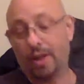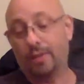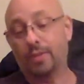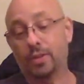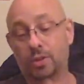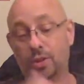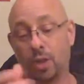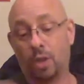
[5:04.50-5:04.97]
out of
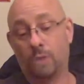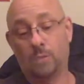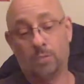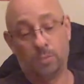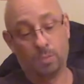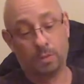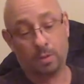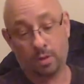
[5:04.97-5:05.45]
it.
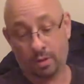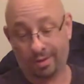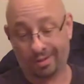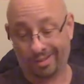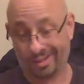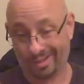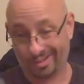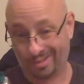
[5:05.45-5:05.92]
So,
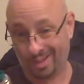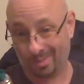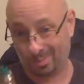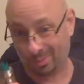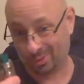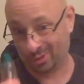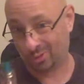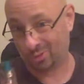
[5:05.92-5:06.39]
the next
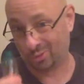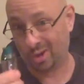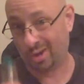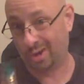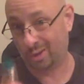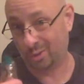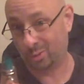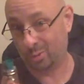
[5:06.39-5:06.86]
step is to
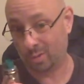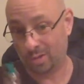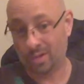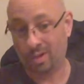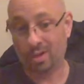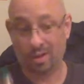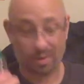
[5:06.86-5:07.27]
try this one.